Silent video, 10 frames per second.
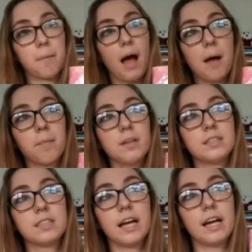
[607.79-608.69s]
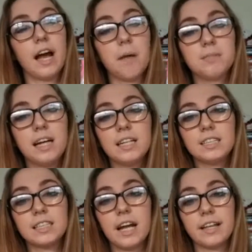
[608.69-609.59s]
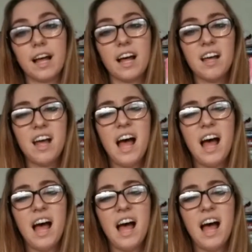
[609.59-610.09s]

But I'm sad to say that